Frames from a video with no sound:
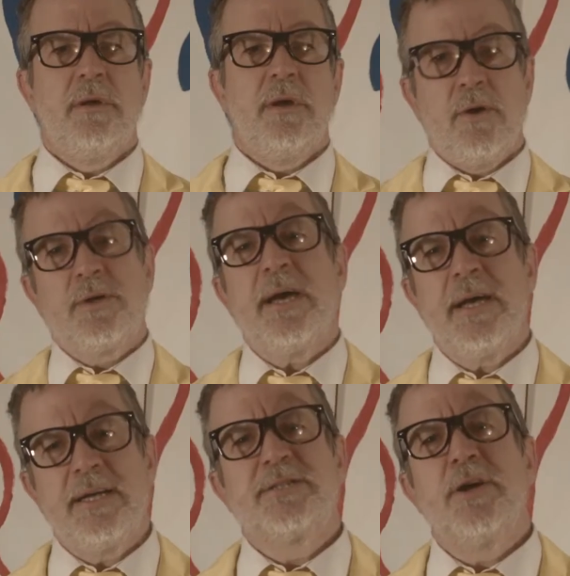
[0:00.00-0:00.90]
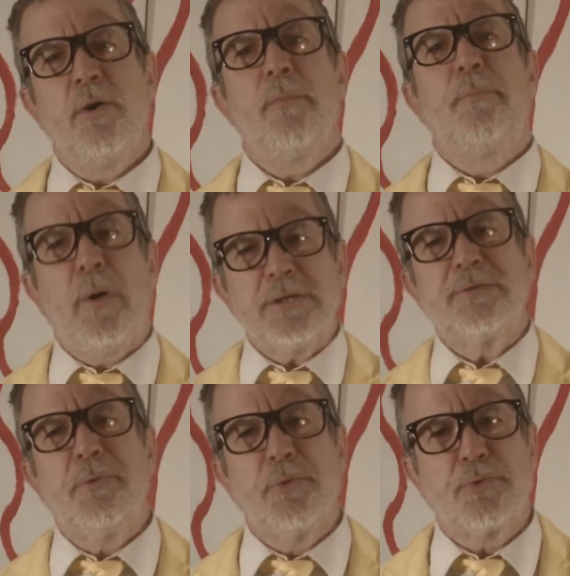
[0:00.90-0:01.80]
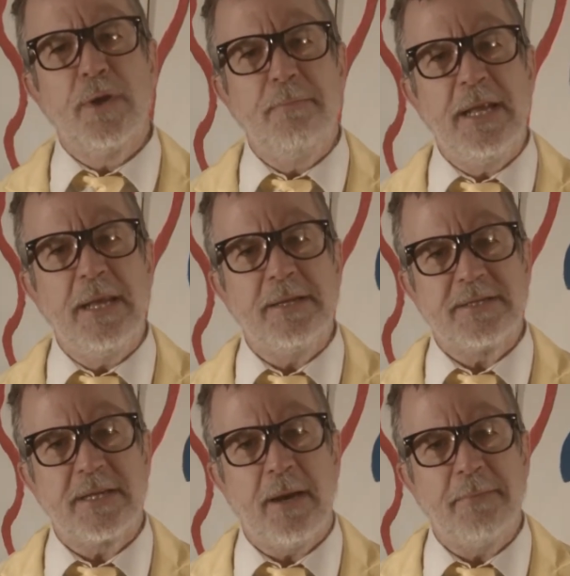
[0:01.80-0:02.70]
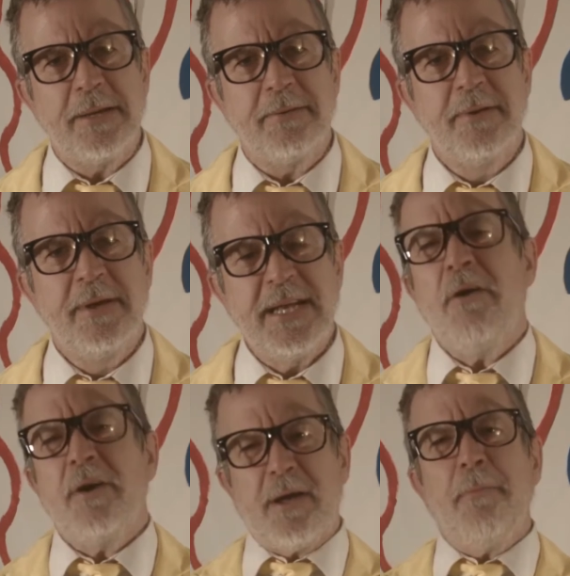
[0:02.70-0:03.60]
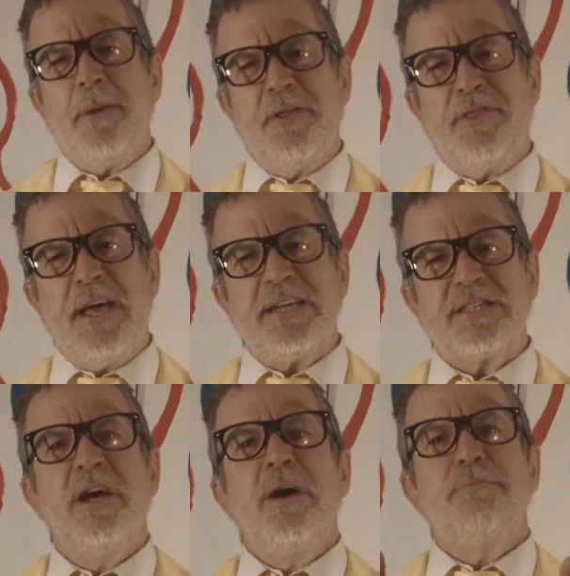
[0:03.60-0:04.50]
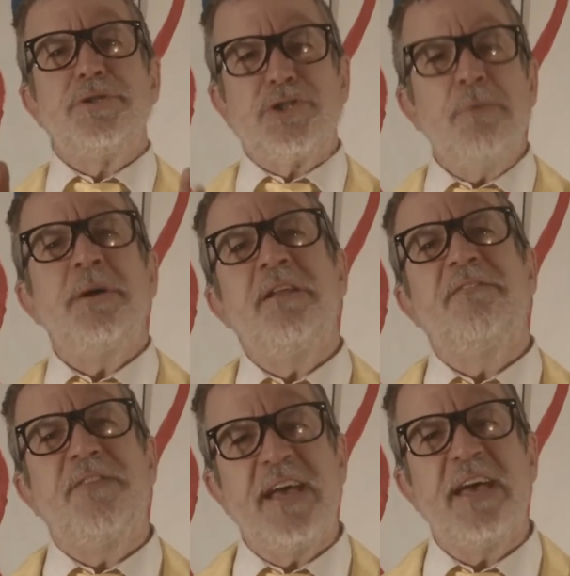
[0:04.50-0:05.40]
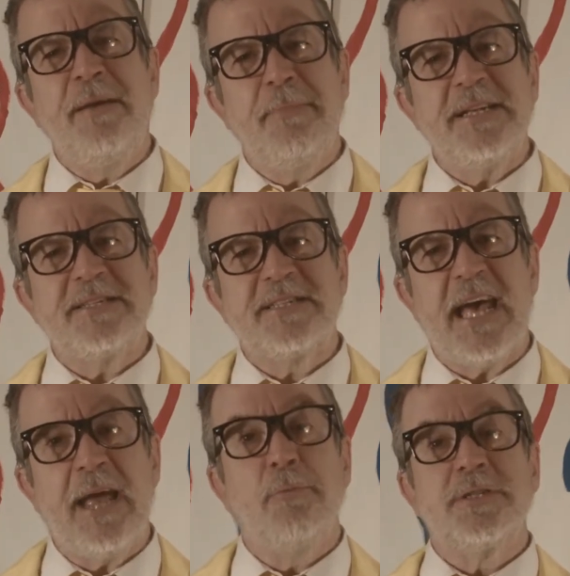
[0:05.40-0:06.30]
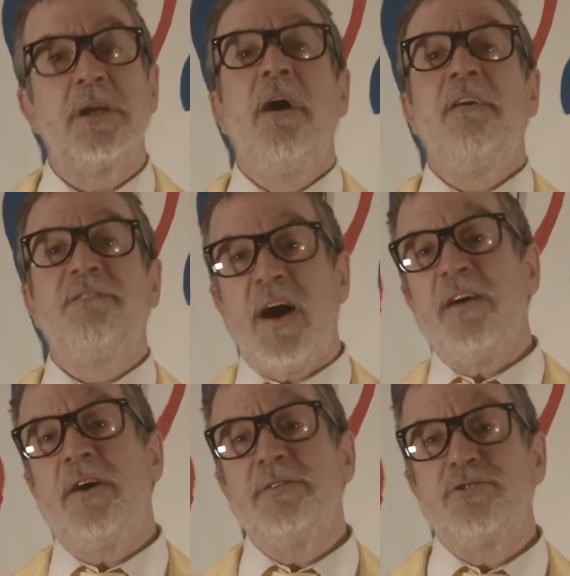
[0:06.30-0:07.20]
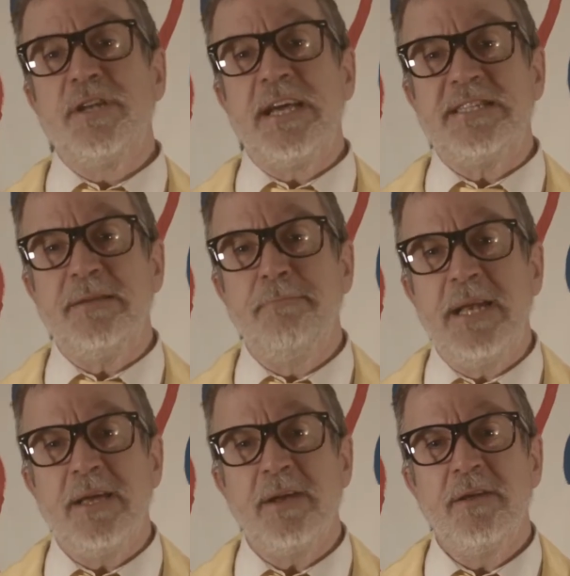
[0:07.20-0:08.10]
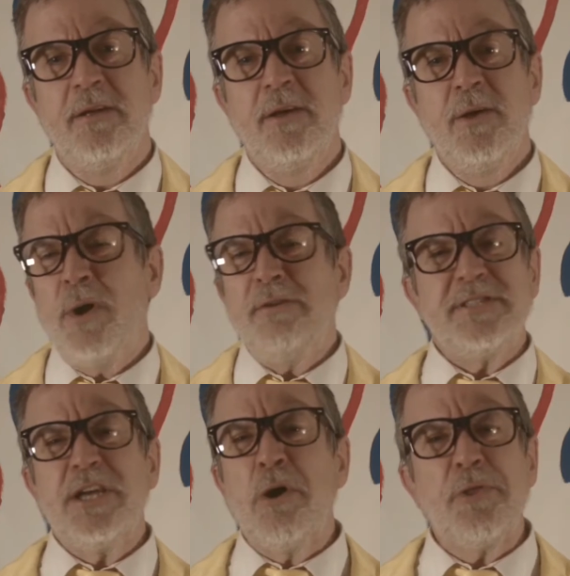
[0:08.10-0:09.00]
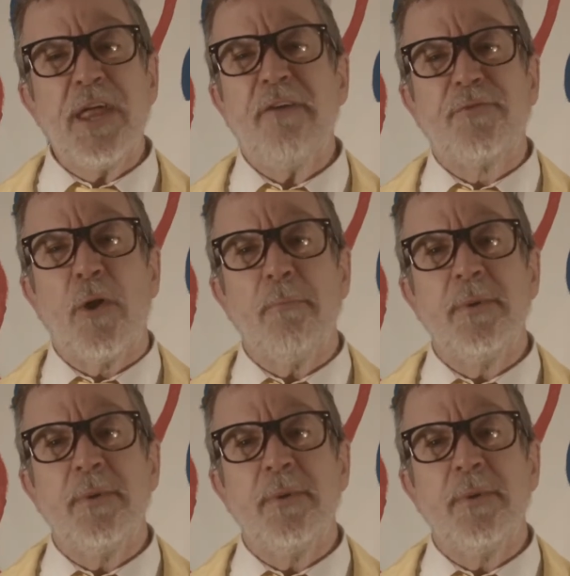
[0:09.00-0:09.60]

Okay, so possible 3 million to come in. Now, a couple of things. Presuming the figure he meant to say was 580 million, where has he got that from?